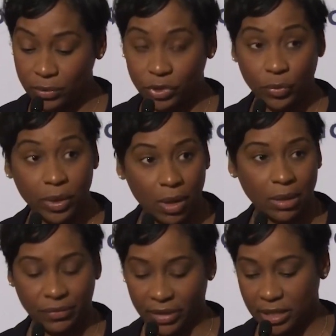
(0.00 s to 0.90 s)
doing all
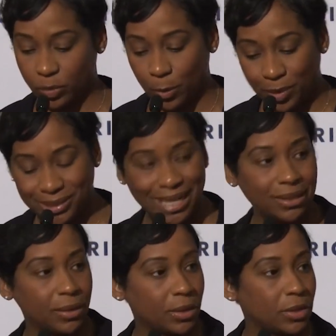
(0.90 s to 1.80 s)
of this while
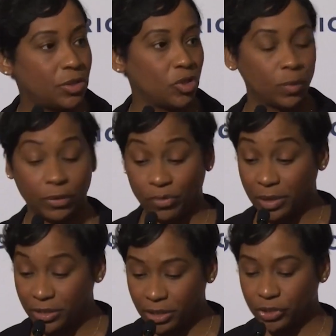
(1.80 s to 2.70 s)
protecting the consumer from
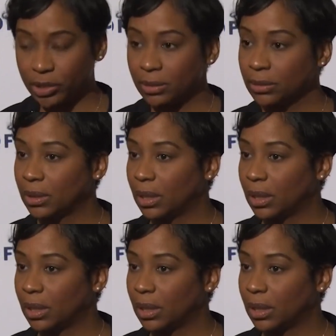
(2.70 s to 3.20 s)
addiction,